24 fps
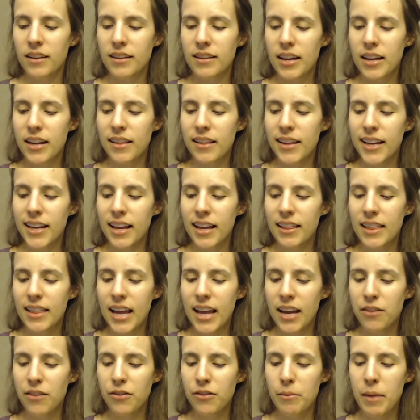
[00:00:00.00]
Suddenly a
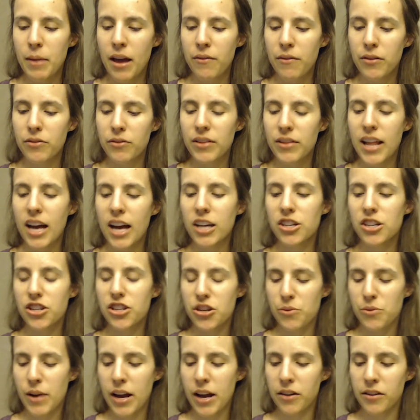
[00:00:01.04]
light from heaven
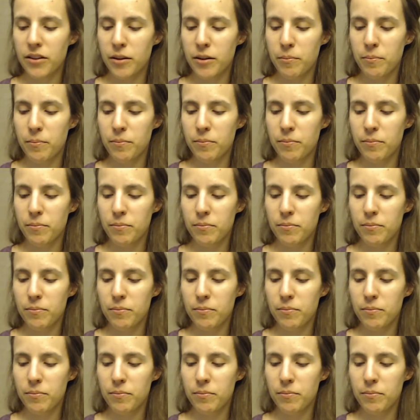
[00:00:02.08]
flashed around him.